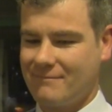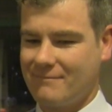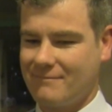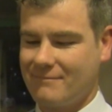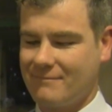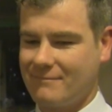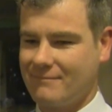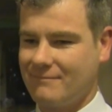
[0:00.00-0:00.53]

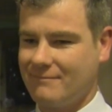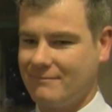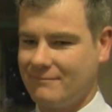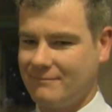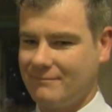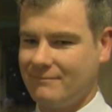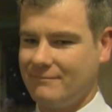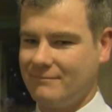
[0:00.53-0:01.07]

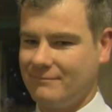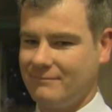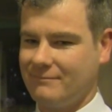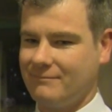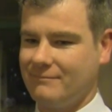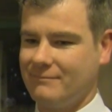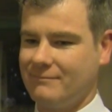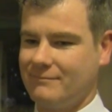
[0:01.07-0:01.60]

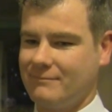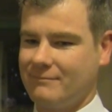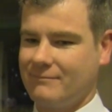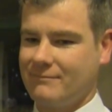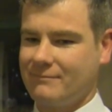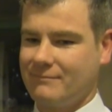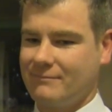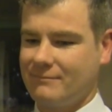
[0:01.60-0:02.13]

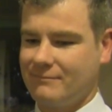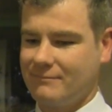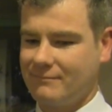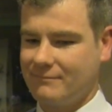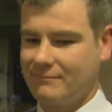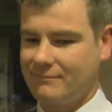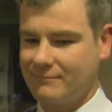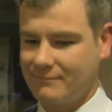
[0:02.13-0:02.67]

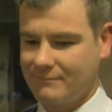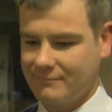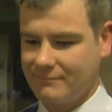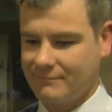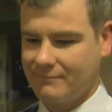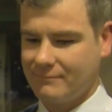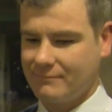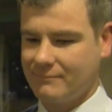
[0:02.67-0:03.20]

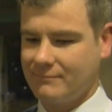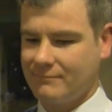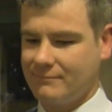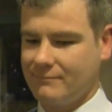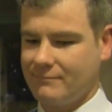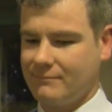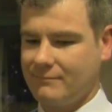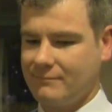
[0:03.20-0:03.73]

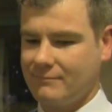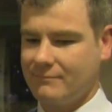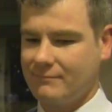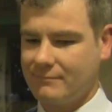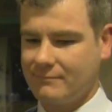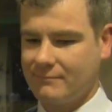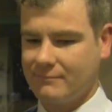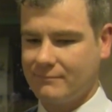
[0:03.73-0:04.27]

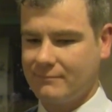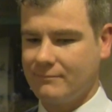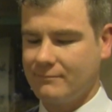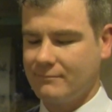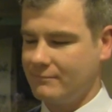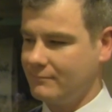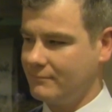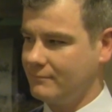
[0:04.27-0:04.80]

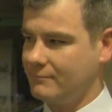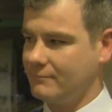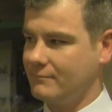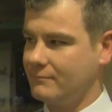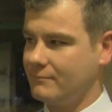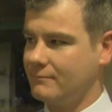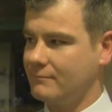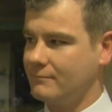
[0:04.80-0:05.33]

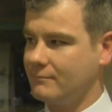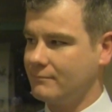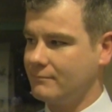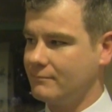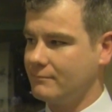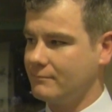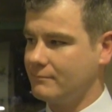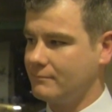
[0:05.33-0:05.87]

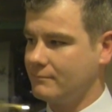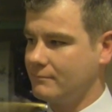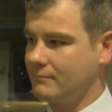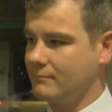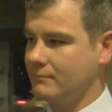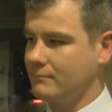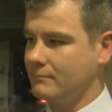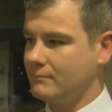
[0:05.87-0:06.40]

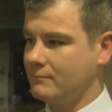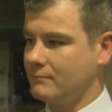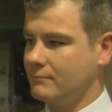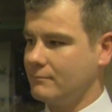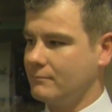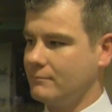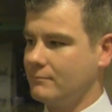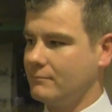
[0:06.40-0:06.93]

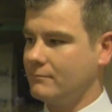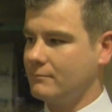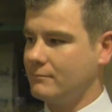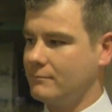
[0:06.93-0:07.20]
The person shown says nothing.